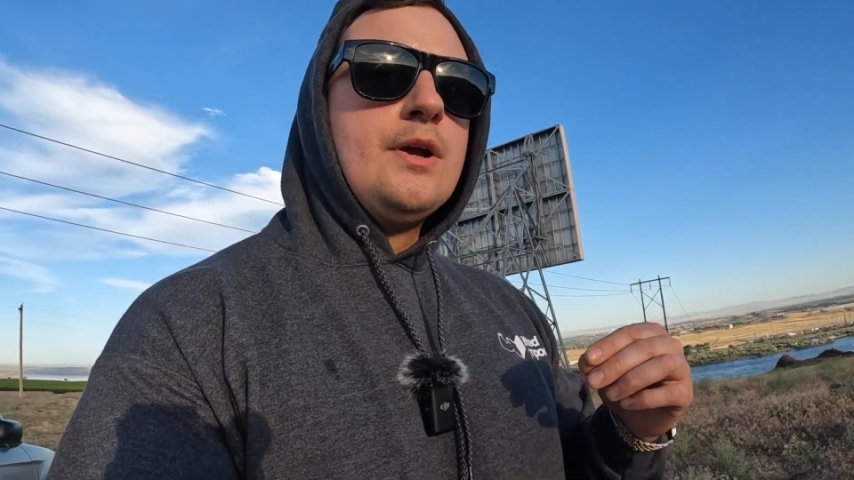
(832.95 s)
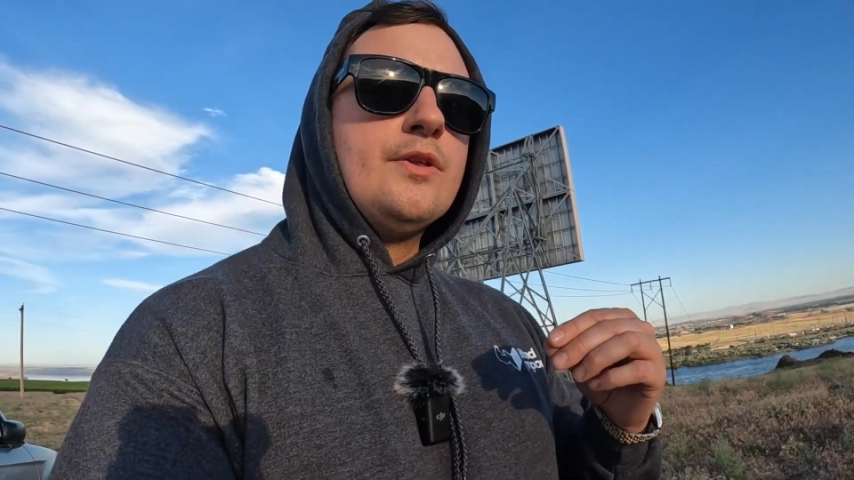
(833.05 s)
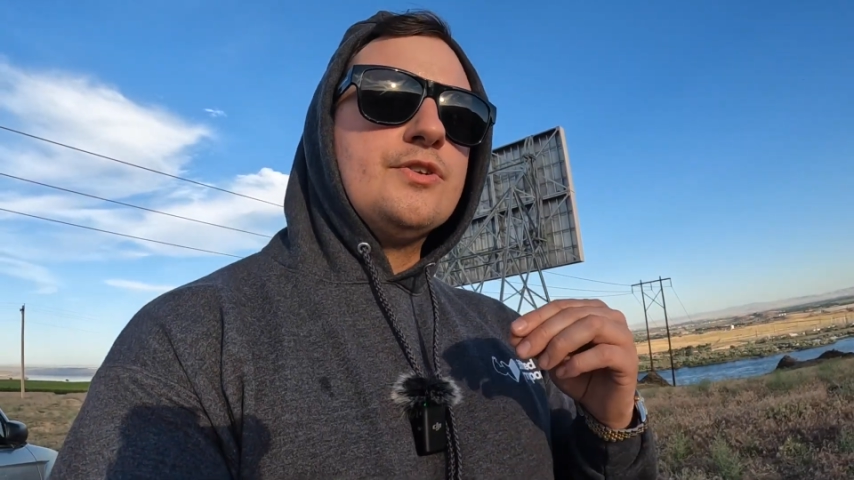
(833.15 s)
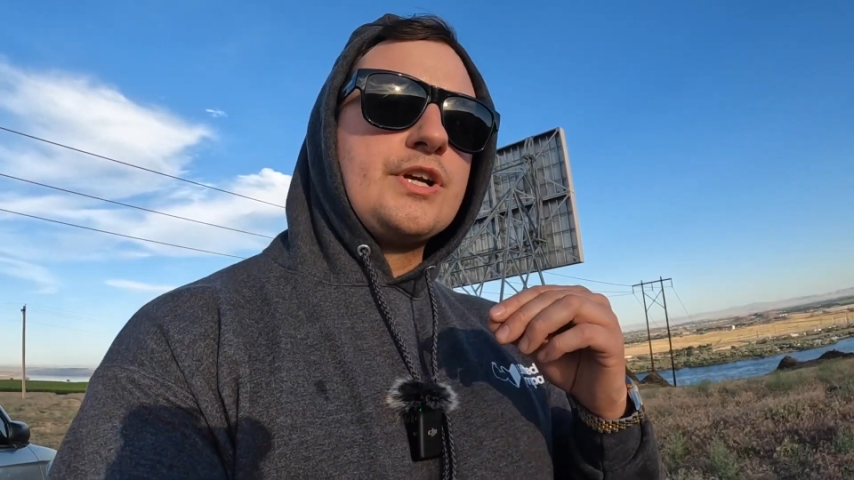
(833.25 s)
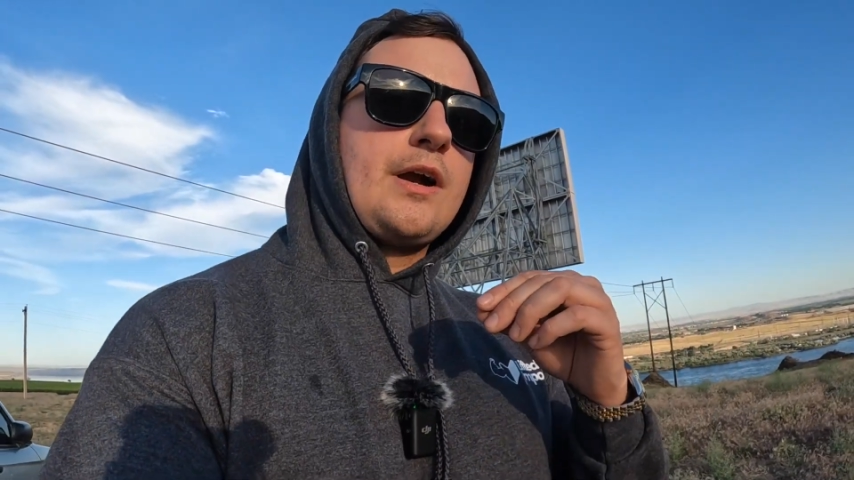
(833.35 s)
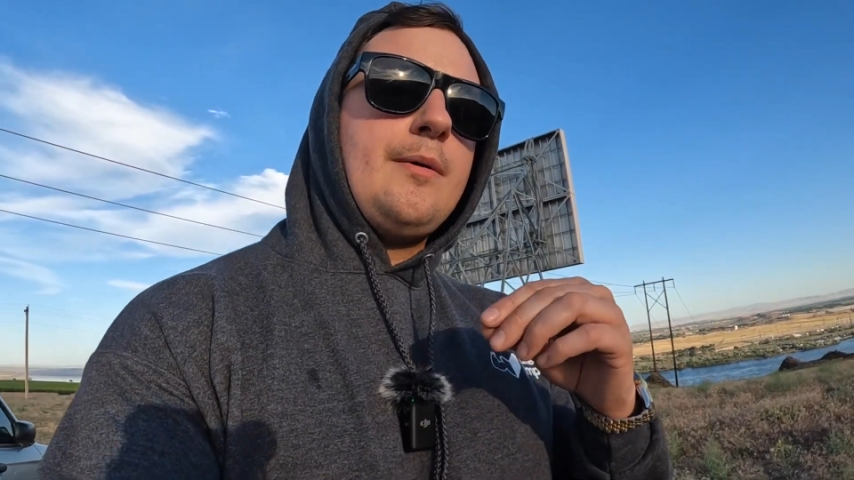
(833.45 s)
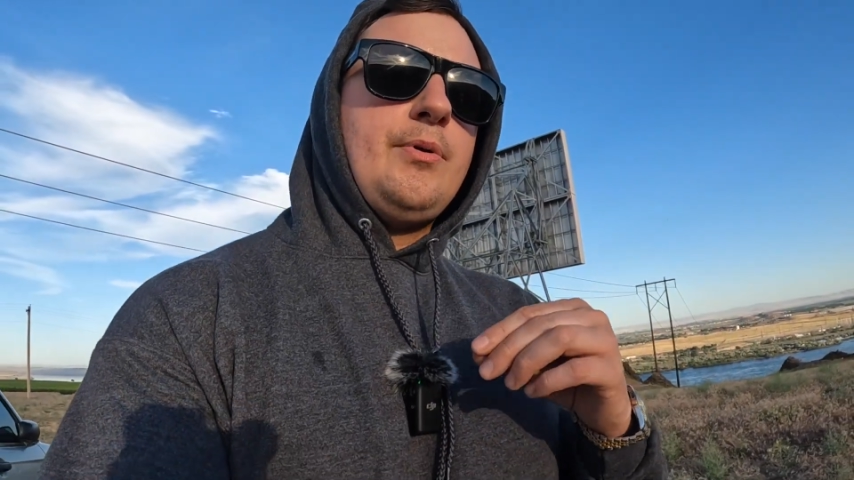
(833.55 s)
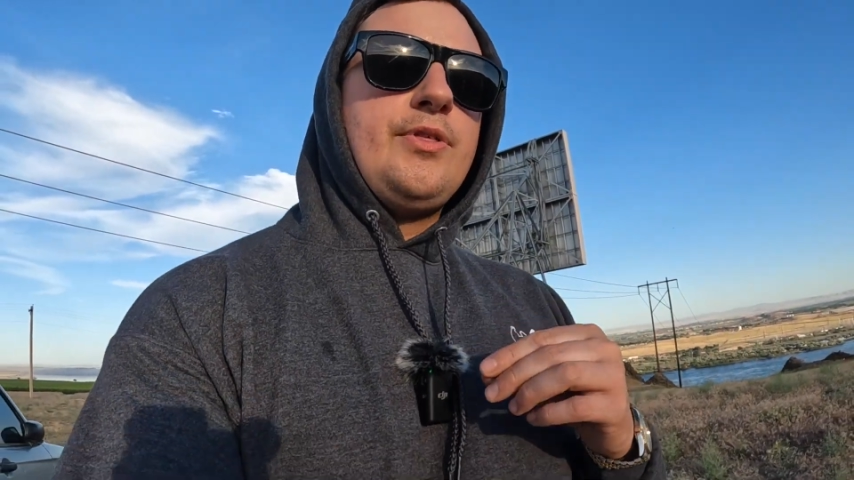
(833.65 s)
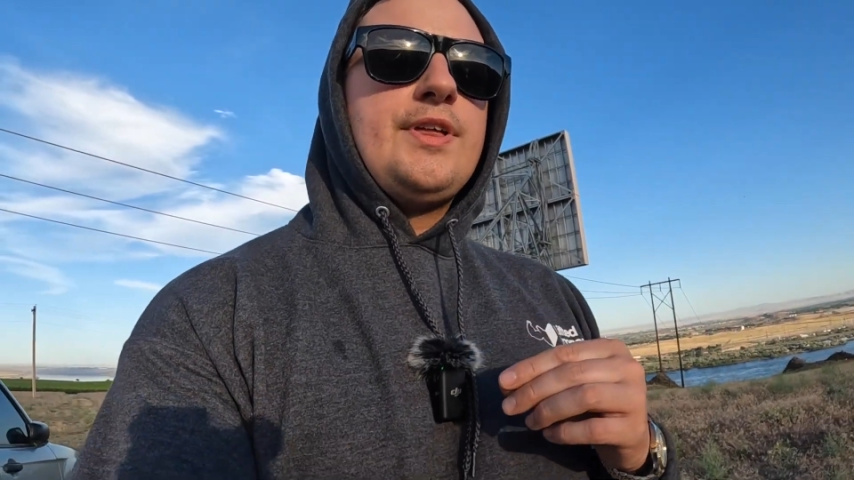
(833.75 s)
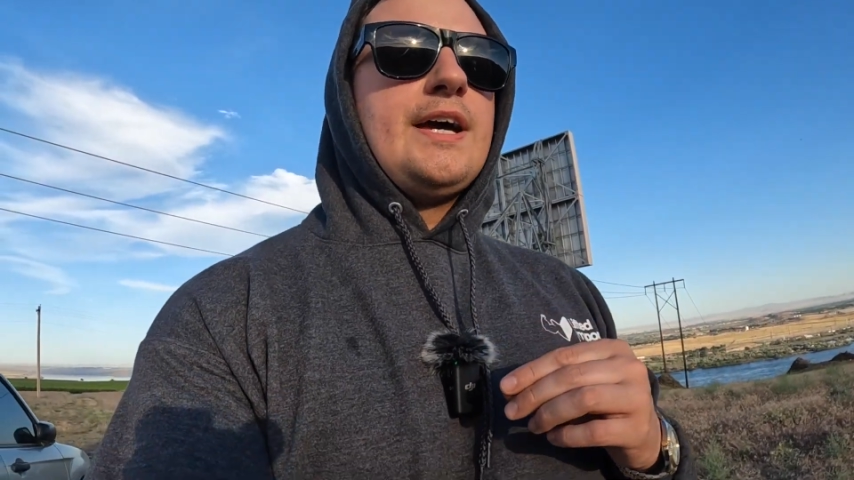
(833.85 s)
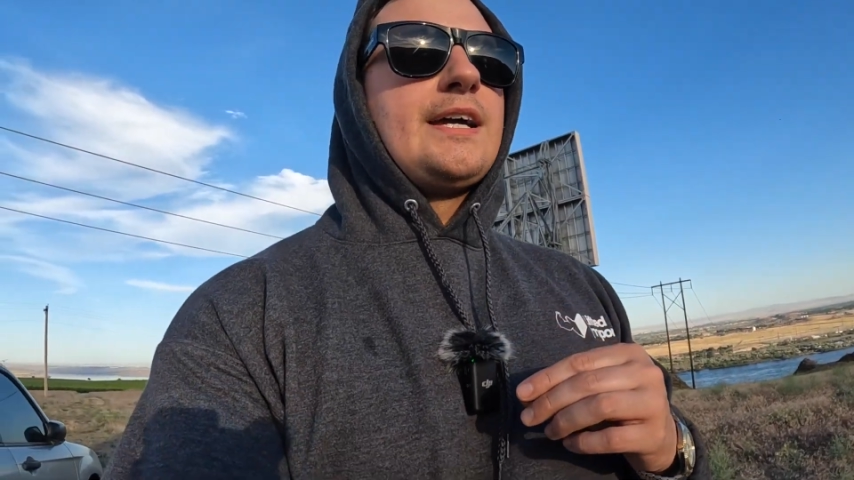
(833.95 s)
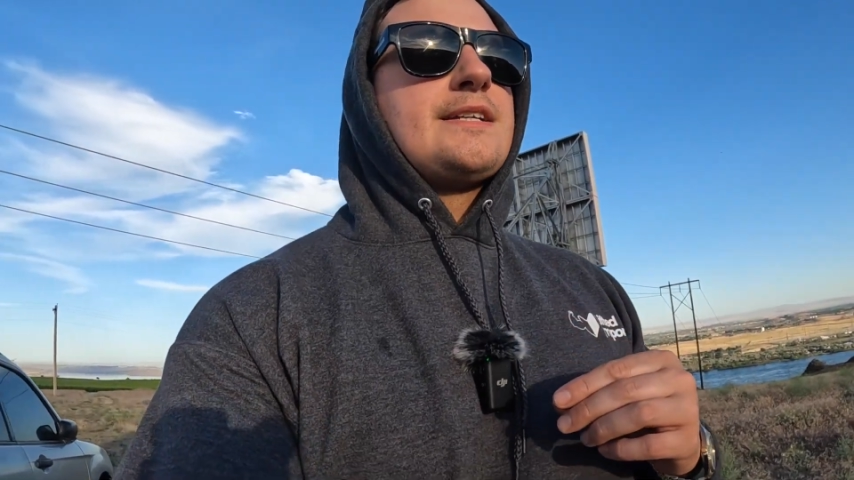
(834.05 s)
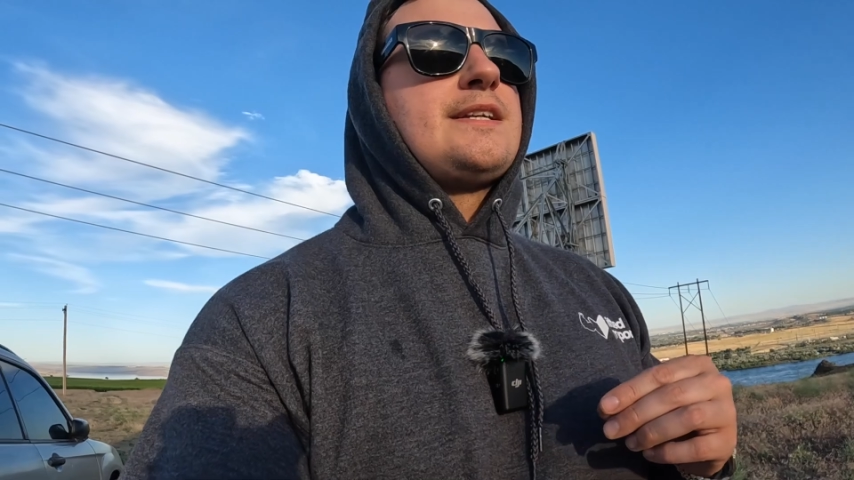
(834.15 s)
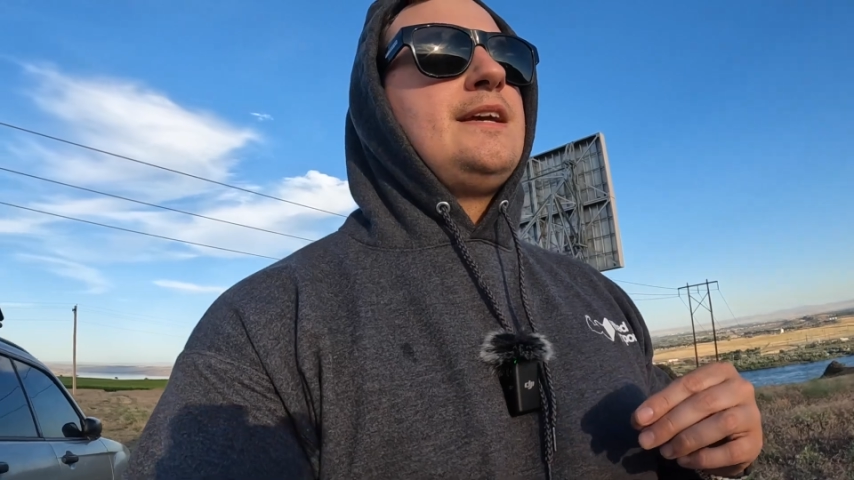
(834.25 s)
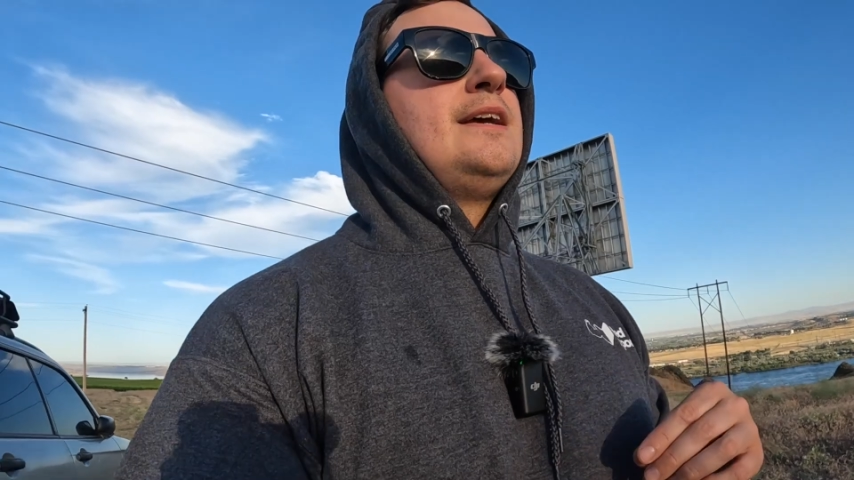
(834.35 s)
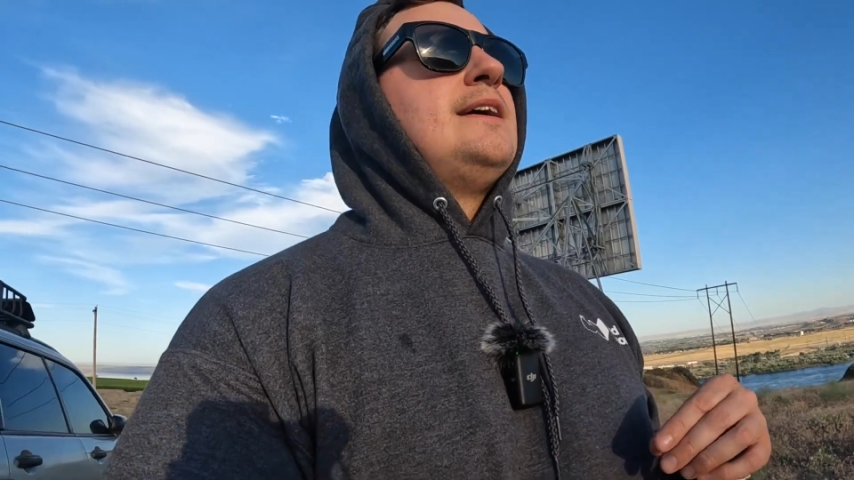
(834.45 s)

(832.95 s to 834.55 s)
there's a couple things